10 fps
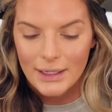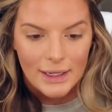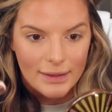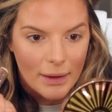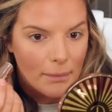It
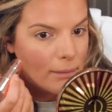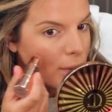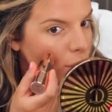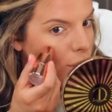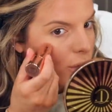doesn't
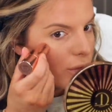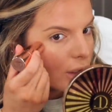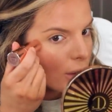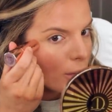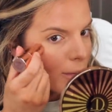move
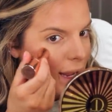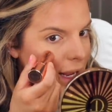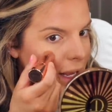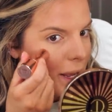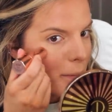your
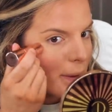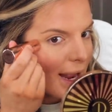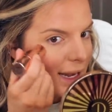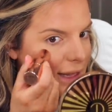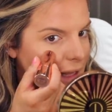makeup,
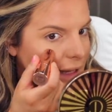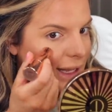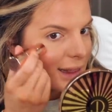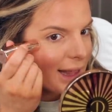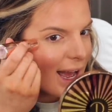anything
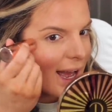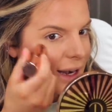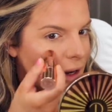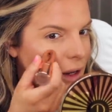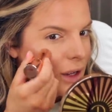like that.